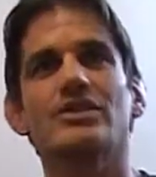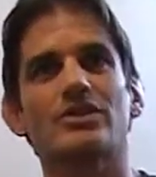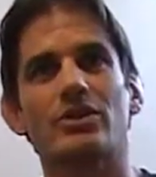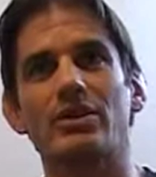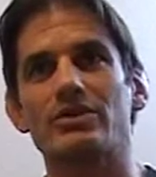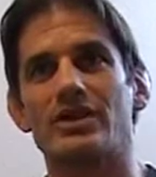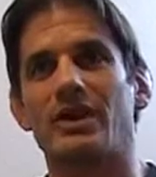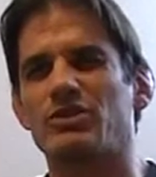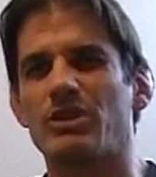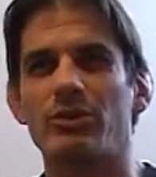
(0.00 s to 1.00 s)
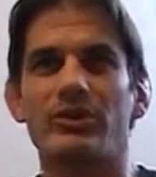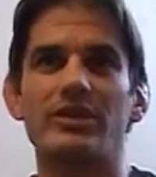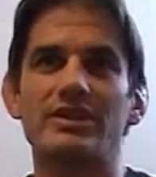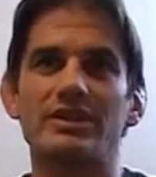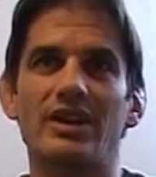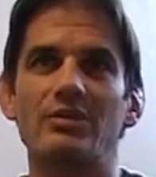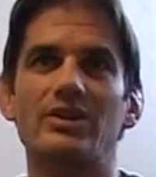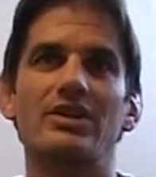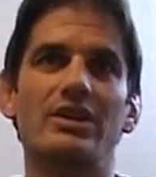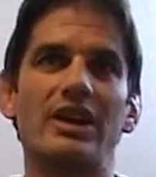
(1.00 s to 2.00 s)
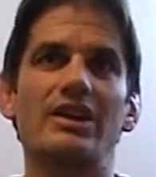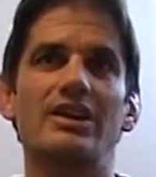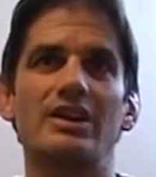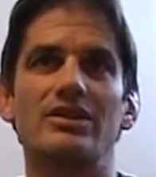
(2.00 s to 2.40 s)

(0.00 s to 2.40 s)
So I was number three at the time in 89.